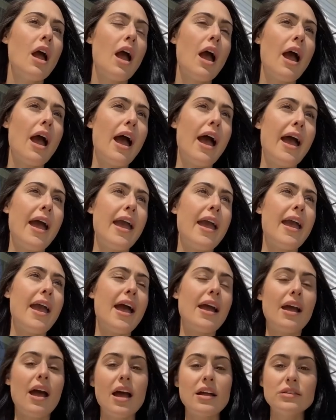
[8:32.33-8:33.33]
I
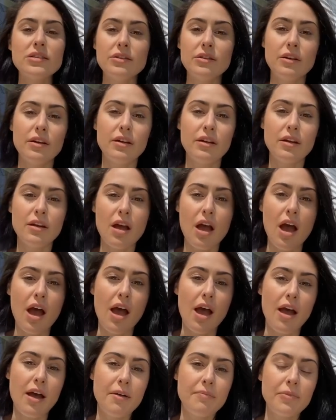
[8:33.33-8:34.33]
had gone to
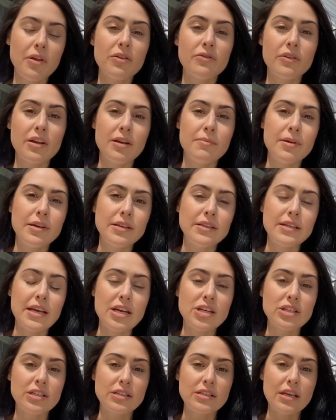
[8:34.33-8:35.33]
a
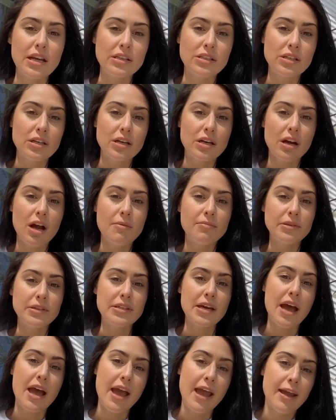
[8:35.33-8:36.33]
rehabilitation center a couple
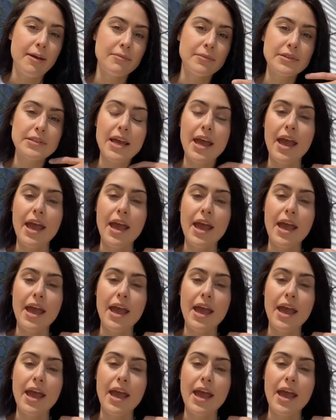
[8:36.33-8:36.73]
times,